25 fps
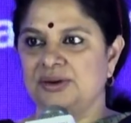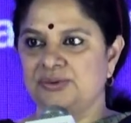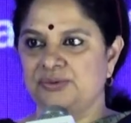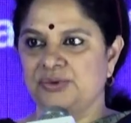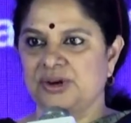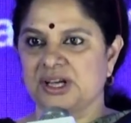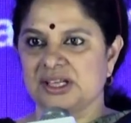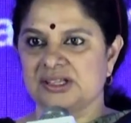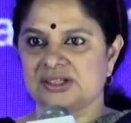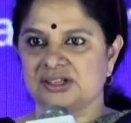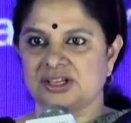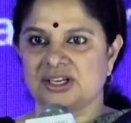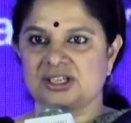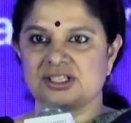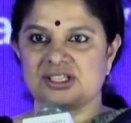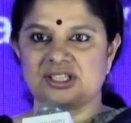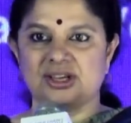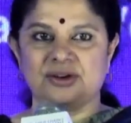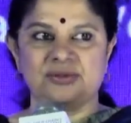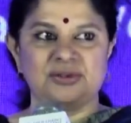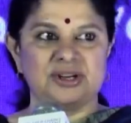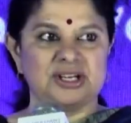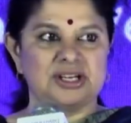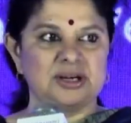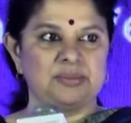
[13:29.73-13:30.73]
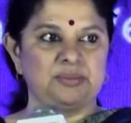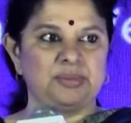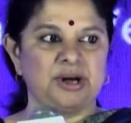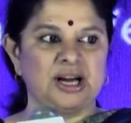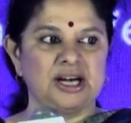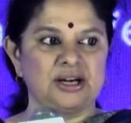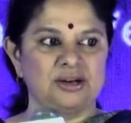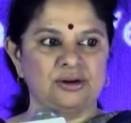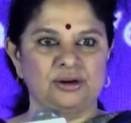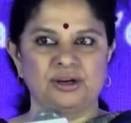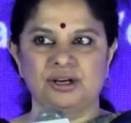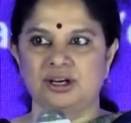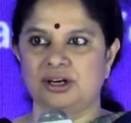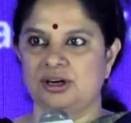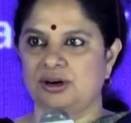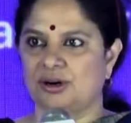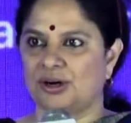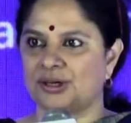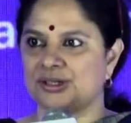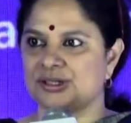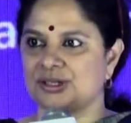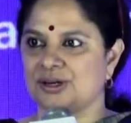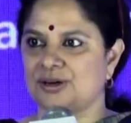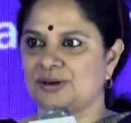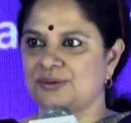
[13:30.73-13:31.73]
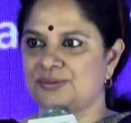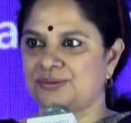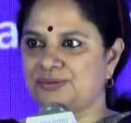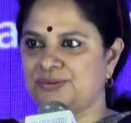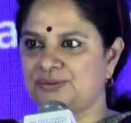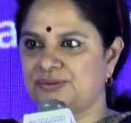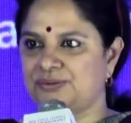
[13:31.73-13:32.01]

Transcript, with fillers: immediately responded and gave a